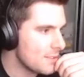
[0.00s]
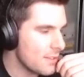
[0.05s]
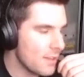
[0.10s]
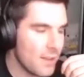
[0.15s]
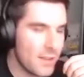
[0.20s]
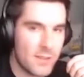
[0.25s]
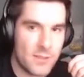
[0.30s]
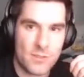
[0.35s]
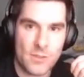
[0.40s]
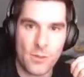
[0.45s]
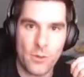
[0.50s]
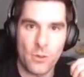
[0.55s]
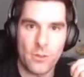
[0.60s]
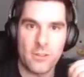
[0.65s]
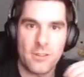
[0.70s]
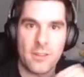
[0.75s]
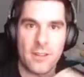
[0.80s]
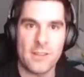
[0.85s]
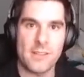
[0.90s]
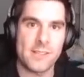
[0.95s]
not as
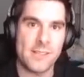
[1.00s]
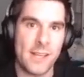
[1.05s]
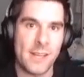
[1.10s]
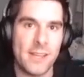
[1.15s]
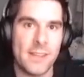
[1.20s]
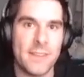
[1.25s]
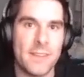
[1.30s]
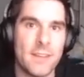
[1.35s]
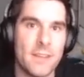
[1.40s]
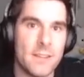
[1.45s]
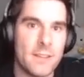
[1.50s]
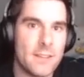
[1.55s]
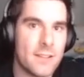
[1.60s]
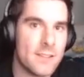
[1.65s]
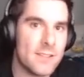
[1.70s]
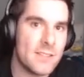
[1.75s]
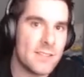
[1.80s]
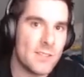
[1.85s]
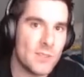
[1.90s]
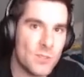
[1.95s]
good as anything
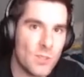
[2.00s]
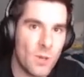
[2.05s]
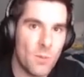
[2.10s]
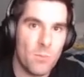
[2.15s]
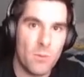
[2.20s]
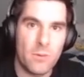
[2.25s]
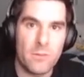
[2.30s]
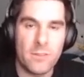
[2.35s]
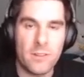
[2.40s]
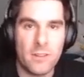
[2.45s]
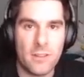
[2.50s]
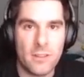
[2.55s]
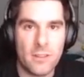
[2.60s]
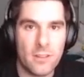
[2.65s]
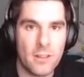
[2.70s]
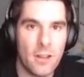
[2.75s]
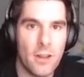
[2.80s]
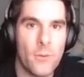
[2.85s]
that's above it,